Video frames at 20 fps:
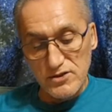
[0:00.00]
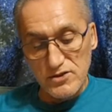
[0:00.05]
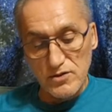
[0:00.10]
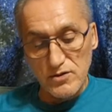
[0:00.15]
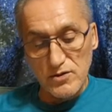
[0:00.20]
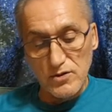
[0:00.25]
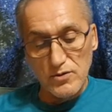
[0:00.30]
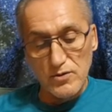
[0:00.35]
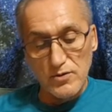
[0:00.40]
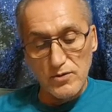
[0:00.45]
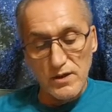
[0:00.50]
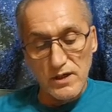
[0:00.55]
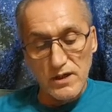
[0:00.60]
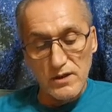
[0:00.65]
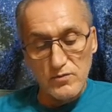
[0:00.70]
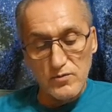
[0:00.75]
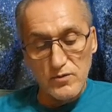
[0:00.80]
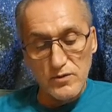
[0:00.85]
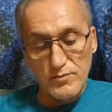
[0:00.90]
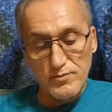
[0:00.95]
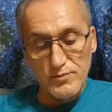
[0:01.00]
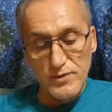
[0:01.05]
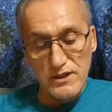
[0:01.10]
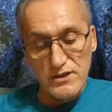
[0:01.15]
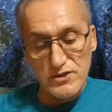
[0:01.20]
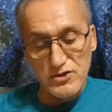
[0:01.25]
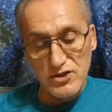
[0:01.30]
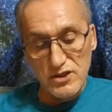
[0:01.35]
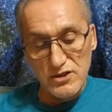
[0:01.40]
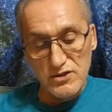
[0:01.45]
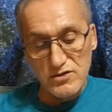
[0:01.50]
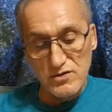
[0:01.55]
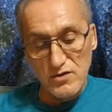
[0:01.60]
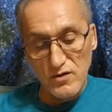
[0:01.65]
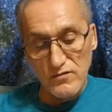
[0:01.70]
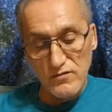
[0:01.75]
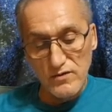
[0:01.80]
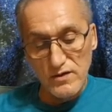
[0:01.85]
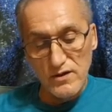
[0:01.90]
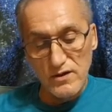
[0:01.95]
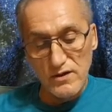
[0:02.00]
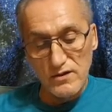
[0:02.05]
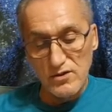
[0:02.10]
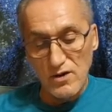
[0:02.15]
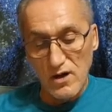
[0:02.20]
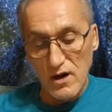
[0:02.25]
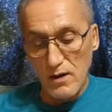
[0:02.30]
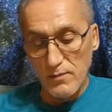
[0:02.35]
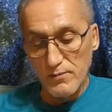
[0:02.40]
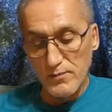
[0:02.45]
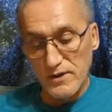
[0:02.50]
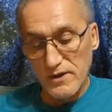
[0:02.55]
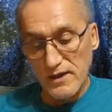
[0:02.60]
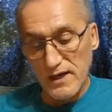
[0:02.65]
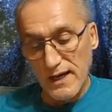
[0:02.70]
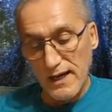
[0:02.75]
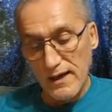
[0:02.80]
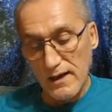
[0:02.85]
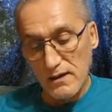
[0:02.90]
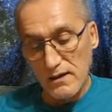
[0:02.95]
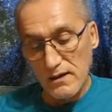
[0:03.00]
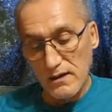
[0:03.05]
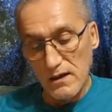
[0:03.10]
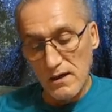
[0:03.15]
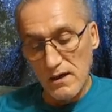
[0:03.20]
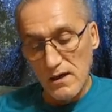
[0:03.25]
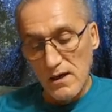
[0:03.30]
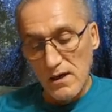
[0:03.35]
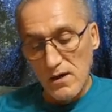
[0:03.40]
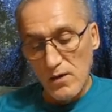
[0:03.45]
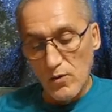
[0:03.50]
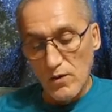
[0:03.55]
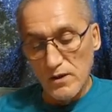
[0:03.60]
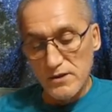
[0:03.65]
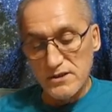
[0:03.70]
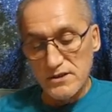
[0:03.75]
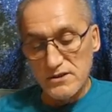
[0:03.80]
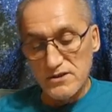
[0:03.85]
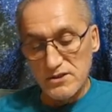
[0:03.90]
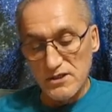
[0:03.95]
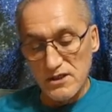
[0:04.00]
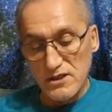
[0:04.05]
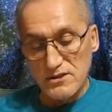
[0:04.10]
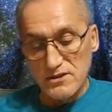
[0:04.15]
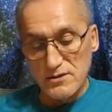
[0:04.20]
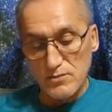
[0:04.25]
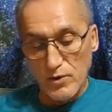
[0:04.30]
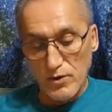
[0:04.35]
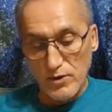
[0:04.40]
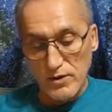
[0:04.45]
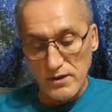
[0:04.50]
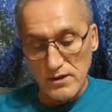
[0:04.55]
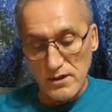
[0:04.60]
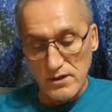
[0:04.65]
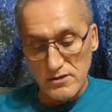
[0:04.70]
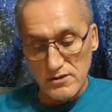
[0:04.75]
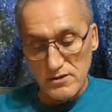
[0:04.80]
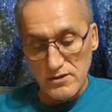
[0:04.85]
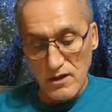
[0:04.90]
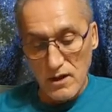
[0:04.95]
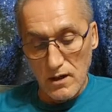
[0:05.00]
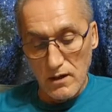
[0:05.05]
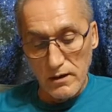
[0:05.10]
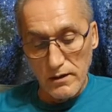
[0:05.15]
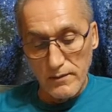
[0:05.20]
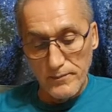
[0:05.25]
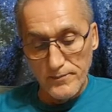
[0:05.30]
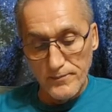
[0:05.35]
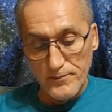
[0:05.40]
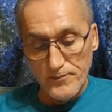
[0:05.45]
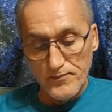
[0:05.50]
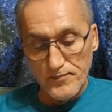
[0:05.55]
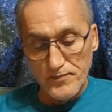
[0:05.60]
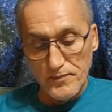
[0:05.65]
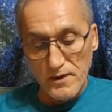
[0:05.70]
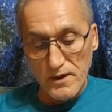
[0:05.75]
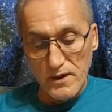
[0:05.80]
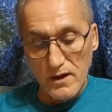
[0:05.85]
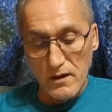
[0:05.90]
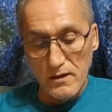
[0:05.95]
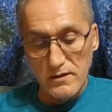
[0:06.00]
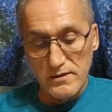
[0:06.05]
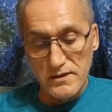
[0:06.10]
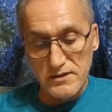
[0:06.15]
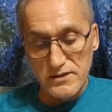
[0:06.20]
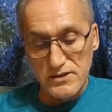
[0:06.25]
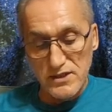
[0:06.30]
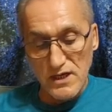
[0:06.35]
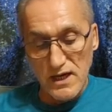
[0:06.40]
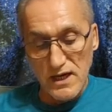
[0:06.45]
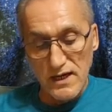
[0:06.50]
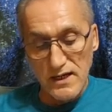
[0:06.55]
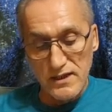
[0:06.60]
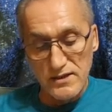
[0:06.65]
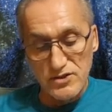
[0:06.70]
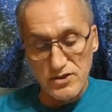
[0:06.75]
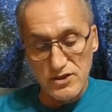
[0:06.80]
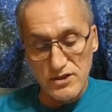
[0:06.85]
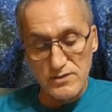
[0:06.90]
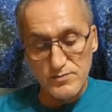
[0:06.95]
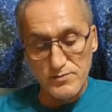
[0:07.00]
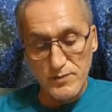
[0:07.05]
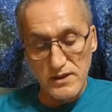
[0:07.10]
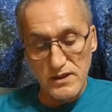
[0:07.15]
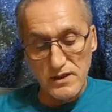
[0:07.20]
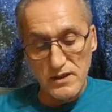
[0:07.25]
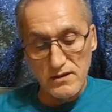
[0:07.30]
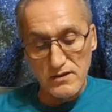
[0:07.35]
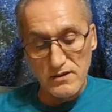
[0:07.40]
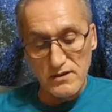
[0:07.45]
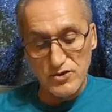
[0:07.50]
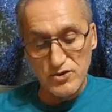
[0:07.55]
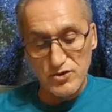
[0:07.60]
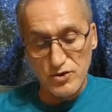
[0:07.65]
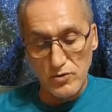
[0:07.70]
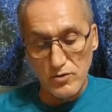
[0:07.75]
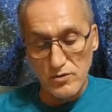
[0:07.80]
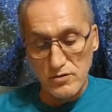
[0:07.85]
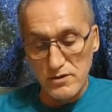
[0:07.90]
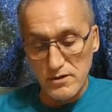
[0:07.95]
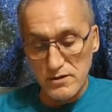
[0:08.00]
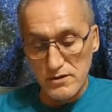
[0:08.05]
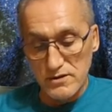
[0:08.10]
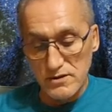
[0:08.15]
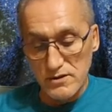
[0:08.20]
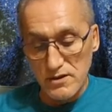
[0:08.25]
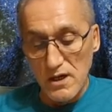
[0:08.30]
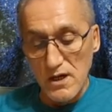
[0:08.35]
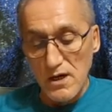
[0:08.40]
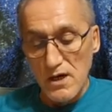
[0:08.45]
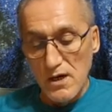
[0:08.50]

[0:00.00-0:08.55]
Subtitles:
were 2 clasps, hands, and further down near the foot was a lighted torch placed so the flame touched the lid of the casket.